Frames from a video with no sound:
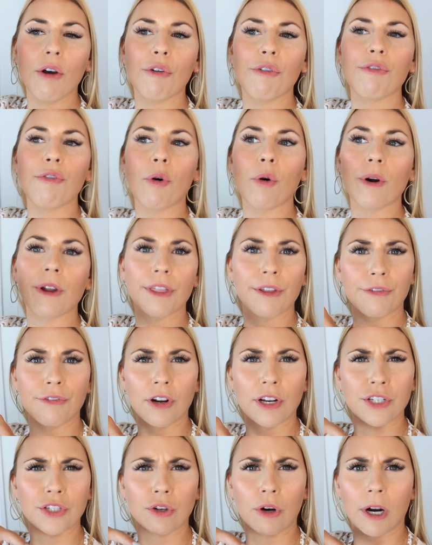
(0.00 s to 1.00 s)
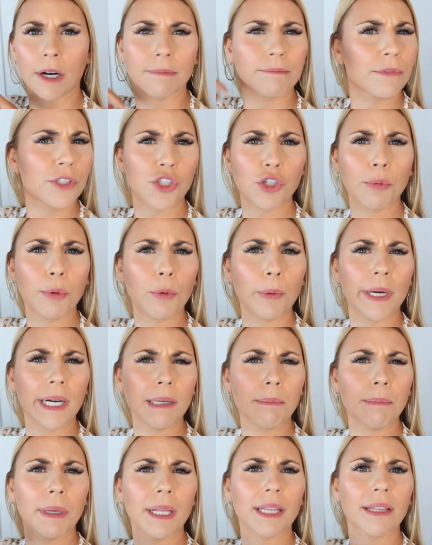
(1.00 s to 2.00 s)
for the front door. Super
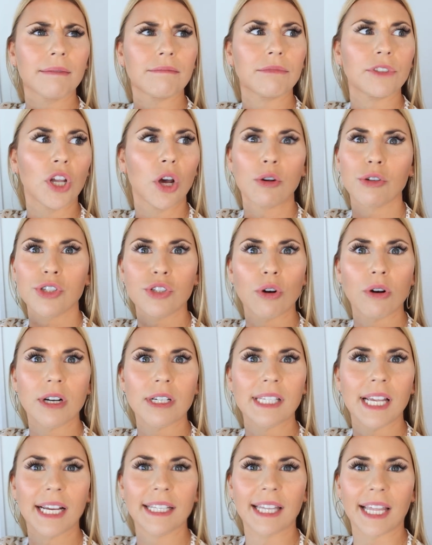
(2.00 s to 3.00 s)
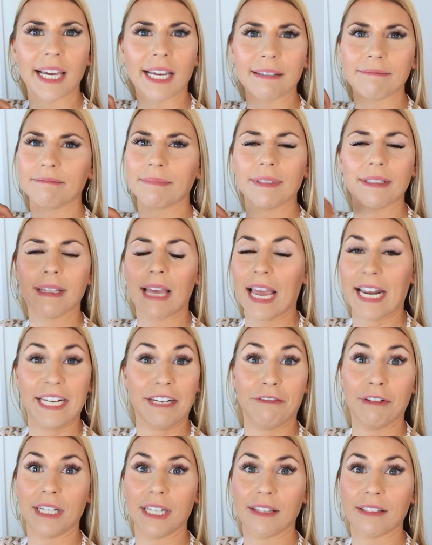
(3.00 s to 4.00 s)
weird, but no stores had like
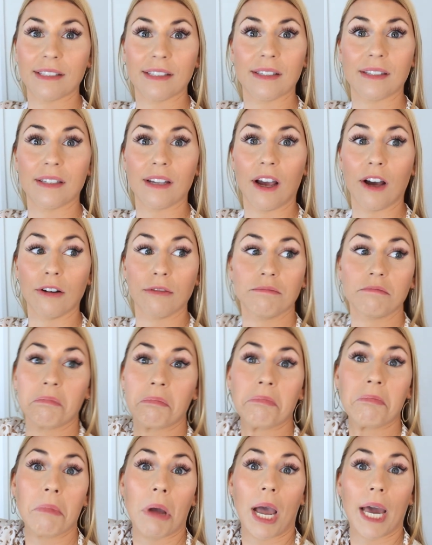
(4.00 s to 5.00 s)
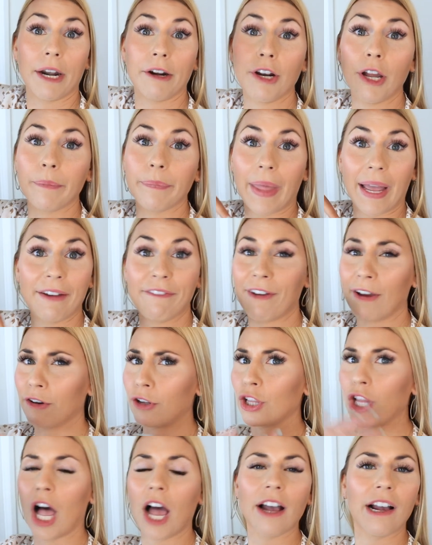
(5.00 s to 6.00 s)
any wreaths, so I don't know. I found
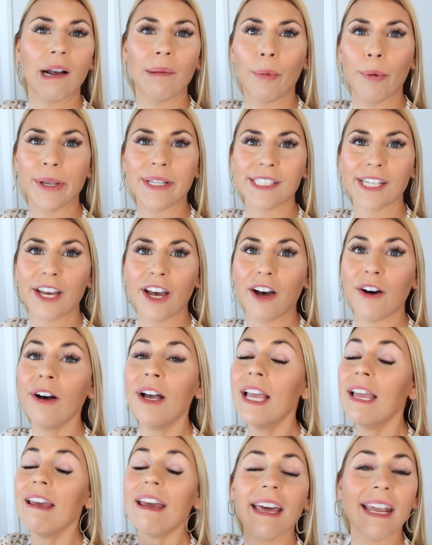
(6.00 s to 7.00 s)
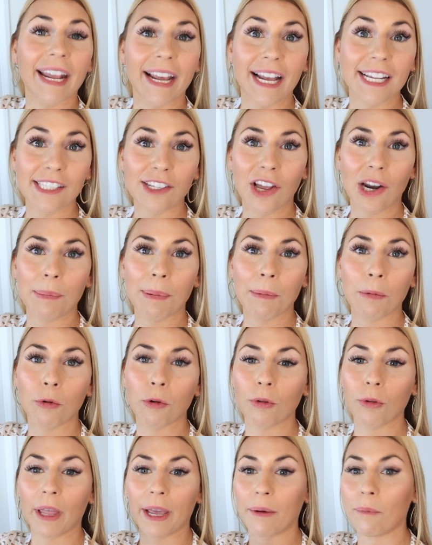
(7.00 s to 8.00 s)
a lot a couple weeks ago, and I guess a lot of
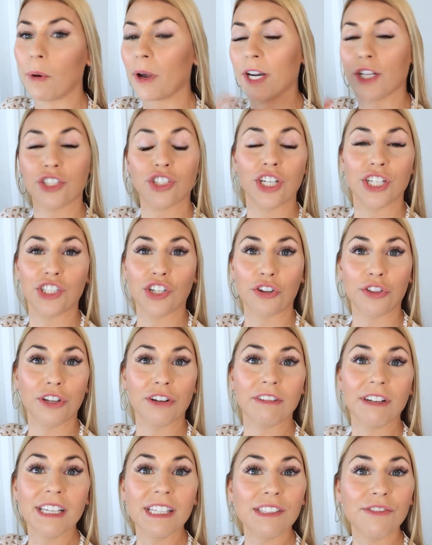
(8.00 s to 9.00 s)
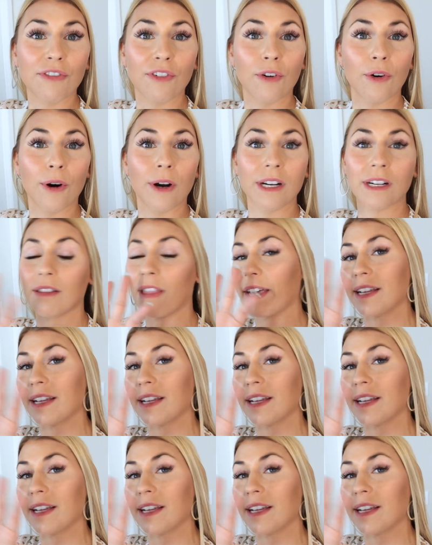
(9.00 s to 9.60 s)
people like wanted to change out their wreaths for